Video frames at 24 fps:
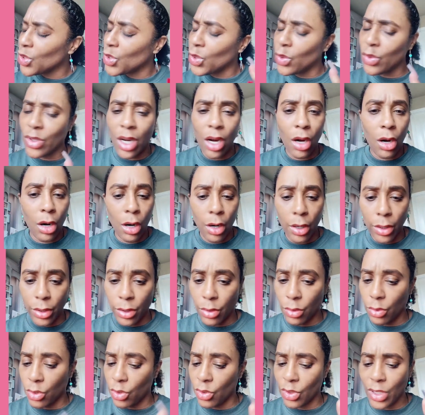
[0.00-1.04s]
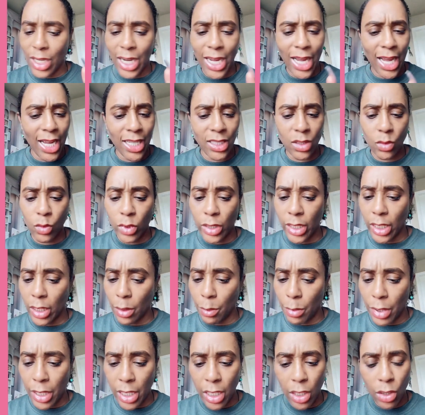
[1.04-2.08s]
Do not argue. Do not ask where
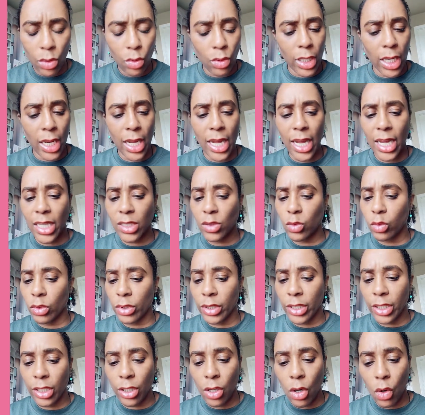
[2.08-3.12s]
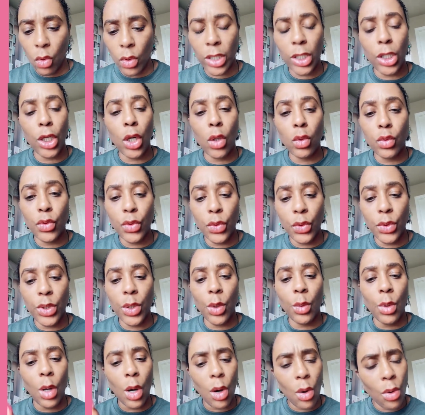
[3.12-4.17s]
he been. Do not ask where he going. Go do
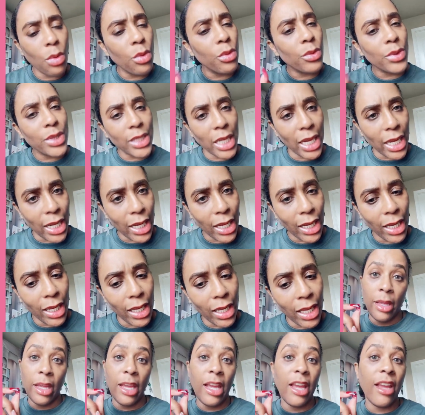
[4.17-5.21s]
your own thing.